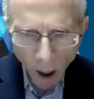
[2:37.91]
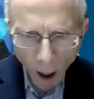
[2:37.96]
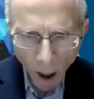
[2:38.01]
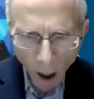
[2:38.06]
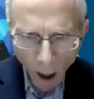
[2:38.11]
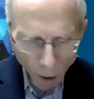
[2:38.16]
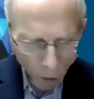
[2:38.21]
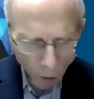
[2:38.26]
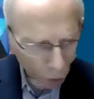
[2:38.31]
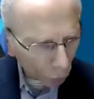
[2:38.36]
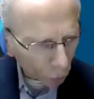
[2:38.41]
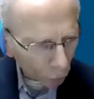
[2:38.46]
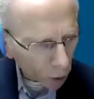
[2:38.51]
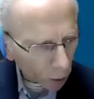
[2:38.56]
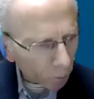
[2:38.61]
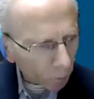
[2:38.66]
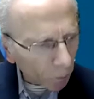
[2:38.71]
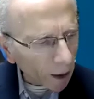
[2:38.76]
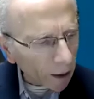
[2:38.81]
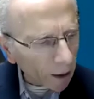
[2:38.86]
and you
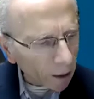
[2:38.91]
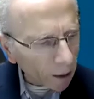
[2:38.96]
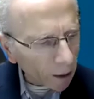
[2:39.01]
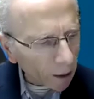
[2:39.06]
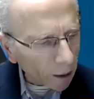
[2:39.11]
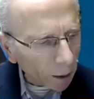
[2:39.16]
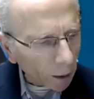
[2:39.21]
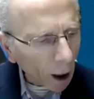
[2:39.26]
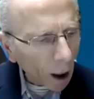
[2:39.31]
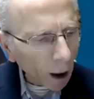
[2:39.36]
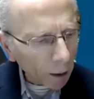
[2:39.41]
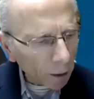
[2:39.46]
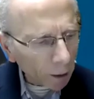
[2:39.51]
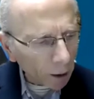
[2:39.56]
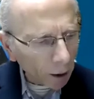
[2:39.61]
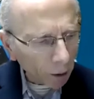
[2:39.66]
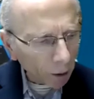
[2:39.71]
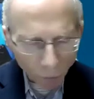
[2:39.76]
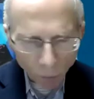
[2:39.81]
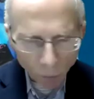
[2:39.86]
can make it
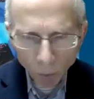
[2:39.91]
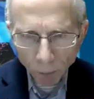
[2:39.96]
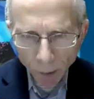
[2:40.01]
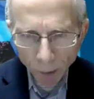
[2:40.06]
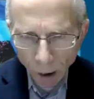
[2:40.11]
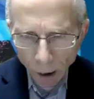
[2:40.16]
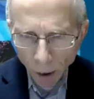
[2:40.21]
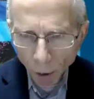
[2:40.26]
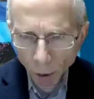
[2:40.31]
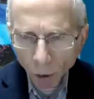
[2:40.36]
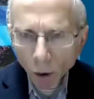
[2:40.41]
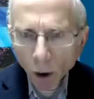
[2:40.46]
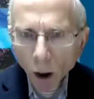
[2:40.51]
disappear.